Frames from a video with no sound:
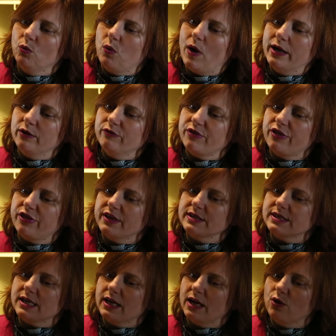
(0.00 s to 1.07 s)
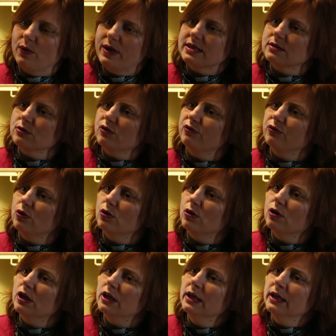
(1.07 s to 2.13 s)
One of the things that I always look
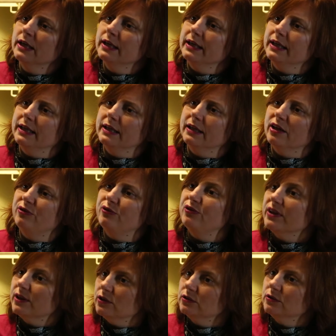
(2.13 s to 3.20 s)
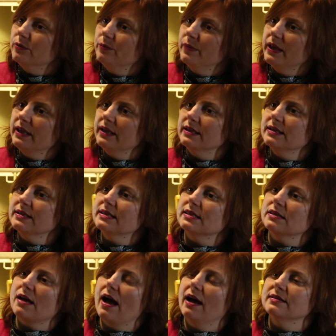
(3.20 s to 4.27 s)
for in a film
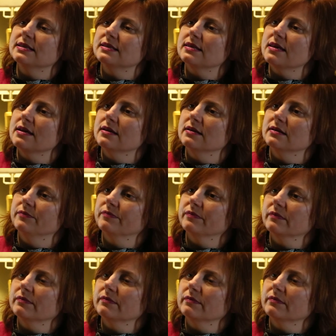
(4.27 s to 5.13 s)
is, has the